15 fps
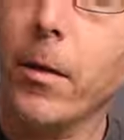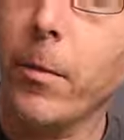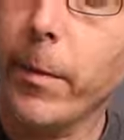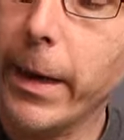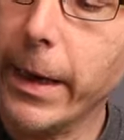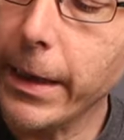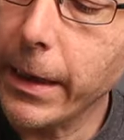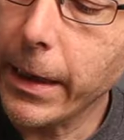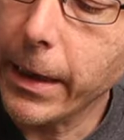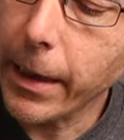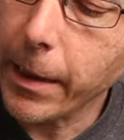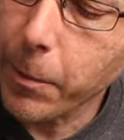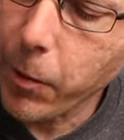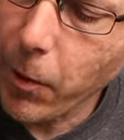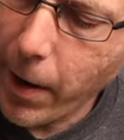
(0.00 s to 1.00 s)
You might need
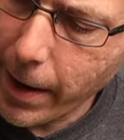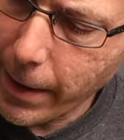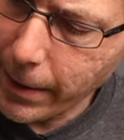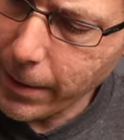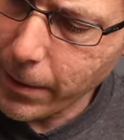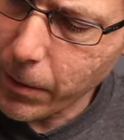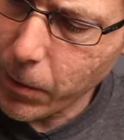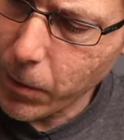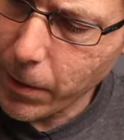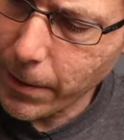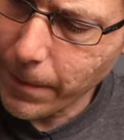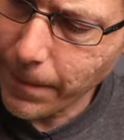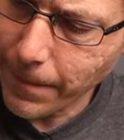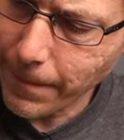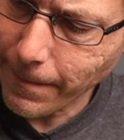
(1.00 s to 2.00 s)
a prying tool
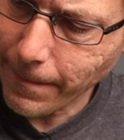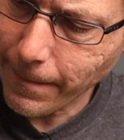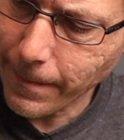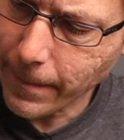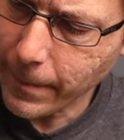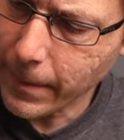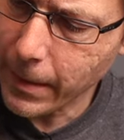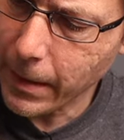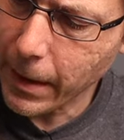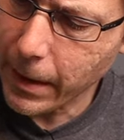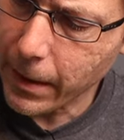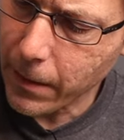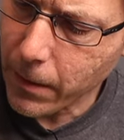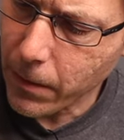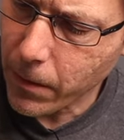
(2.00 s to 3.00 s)
to
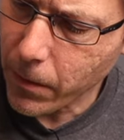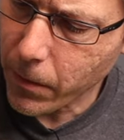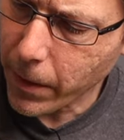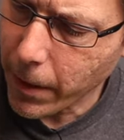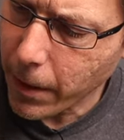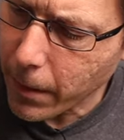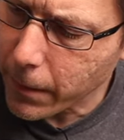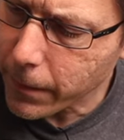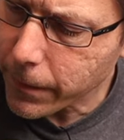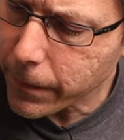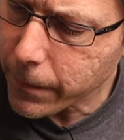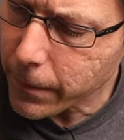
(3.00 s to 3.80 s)
get it all the way off.